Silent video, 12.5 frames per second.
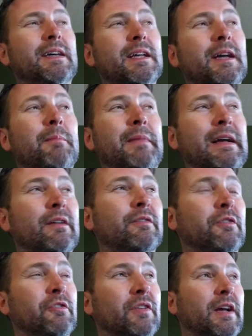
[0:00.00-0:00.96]
getting a
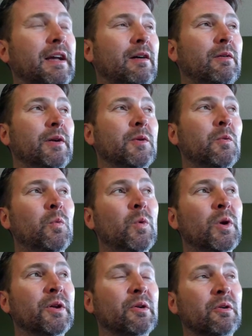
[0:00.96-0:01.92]
master's in accounting
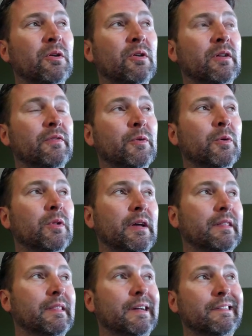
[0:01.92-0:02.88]
wouldn't hurt if you were
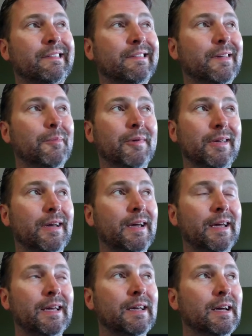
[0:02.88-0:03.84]
like that
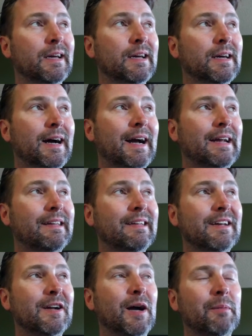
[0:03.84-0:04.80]
CPA
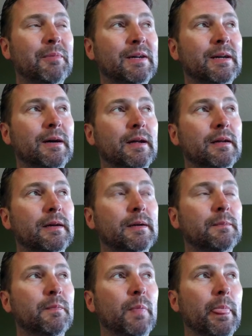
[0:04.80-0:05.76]
IT guy. But
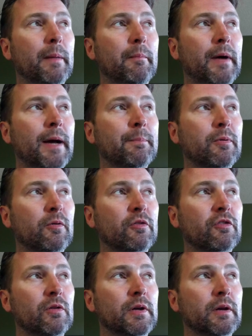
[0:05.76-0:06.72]
uh, my
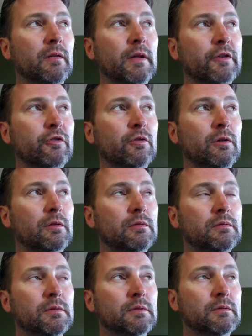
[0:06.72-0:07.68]
personal intellectual
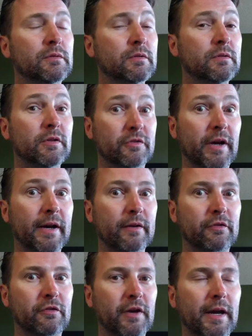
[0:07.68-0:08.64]

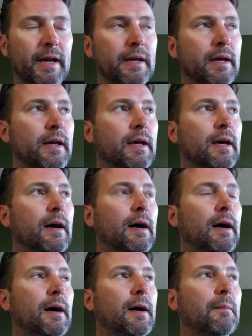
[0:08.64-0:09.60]
desires aside,
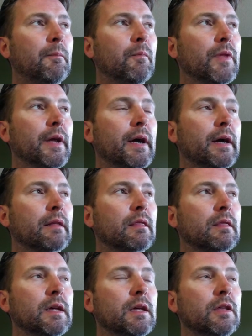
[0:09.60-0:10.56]
um, I
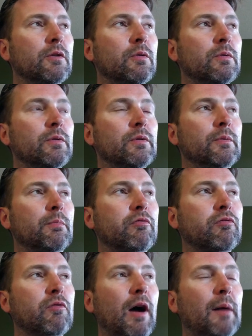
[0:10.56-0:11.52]
think you you
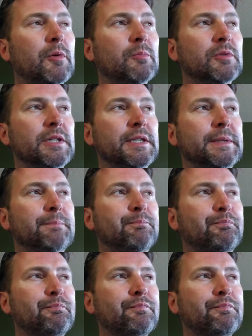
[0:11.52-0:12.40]
probably